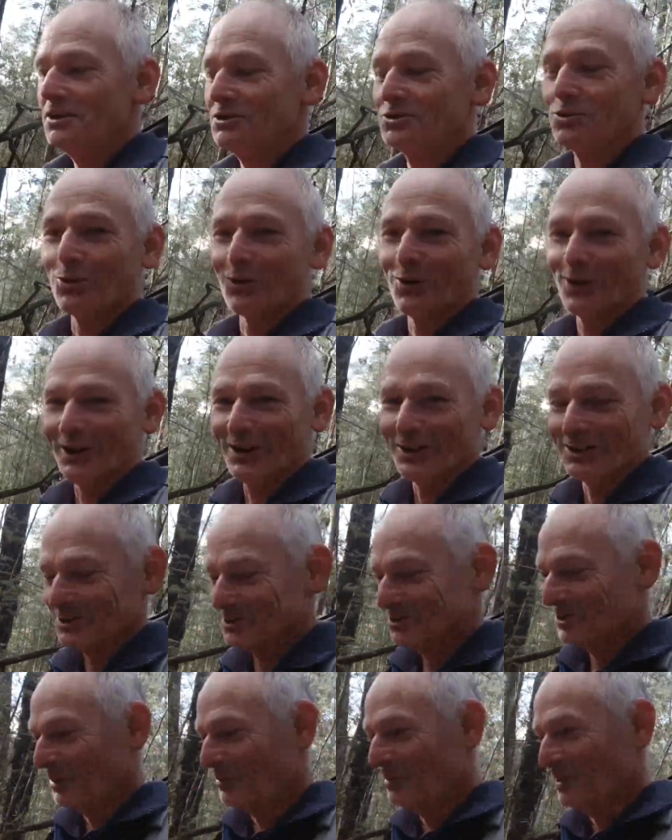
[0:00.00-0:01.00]
It's alright
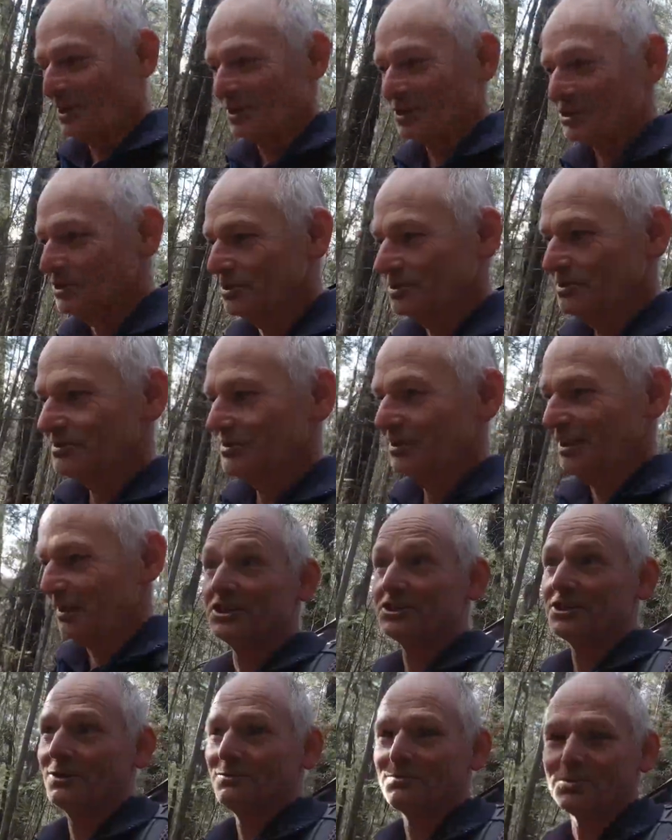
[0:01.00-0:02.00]
at stopping it, just
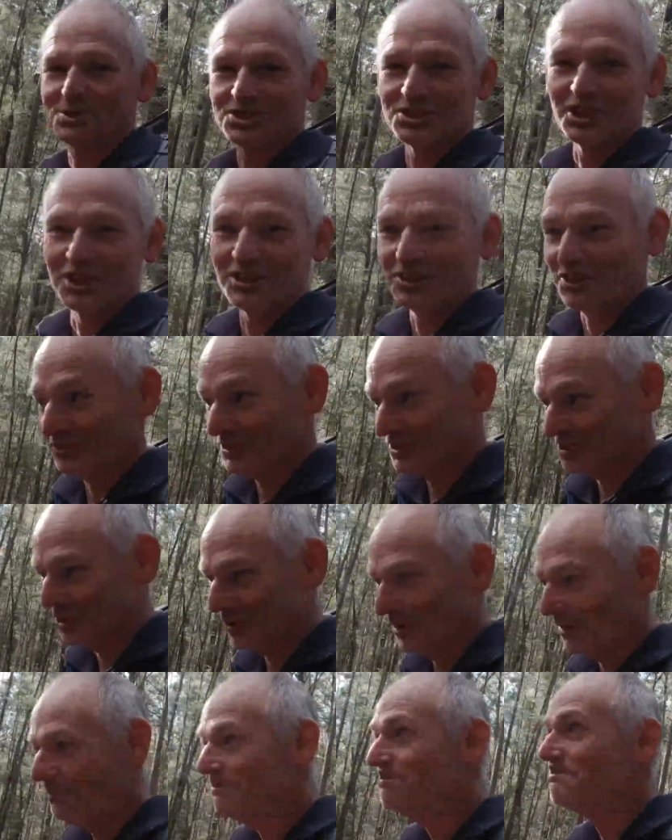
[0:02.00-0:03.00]
at 10% of the
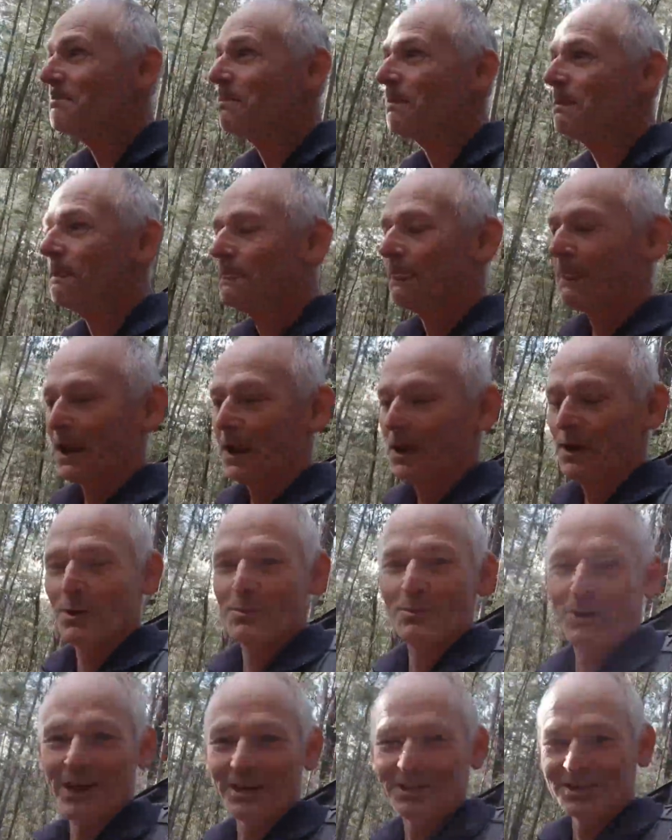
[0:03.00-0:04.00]
time.
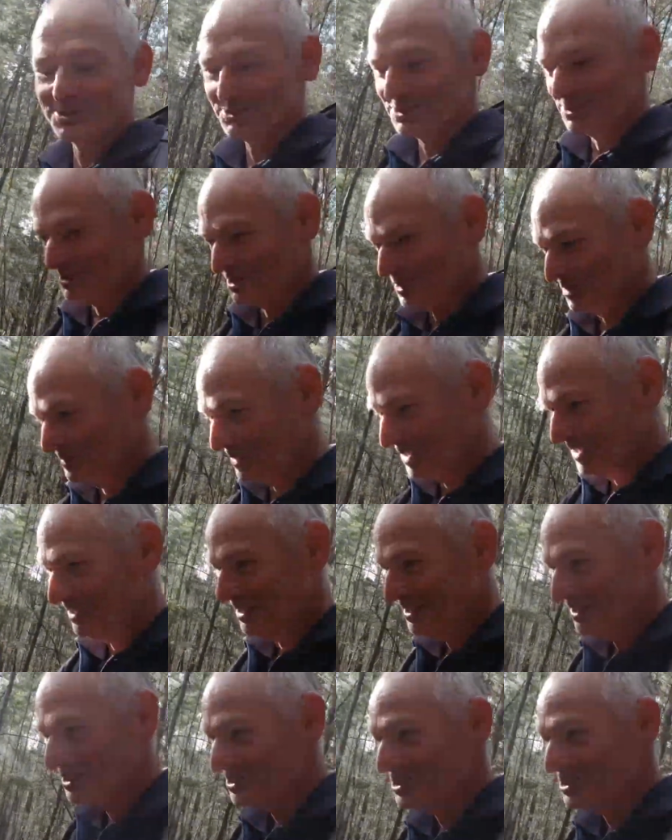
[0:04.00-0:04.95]
It won't listen to me.